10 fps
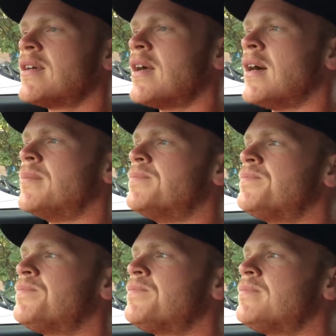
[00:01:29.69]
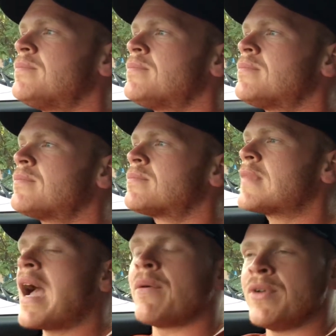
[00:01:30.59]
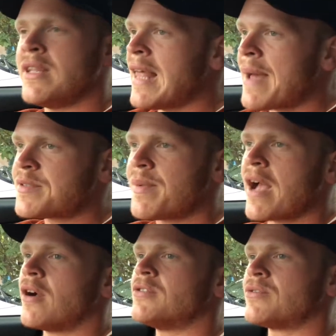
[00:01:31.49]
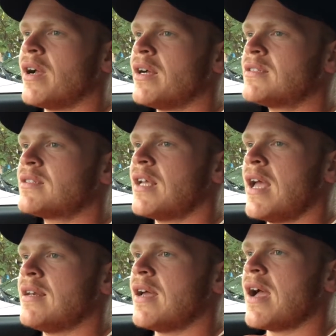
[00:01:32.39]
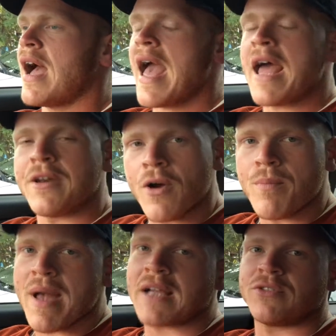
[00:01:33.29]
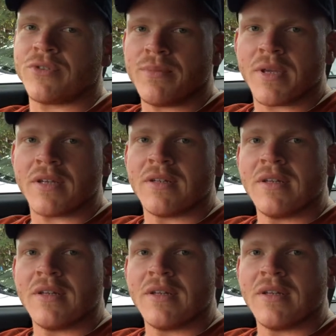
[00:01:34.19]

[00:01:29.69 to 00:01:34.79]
I relapsed back on drugs, and I had to go back to treatment.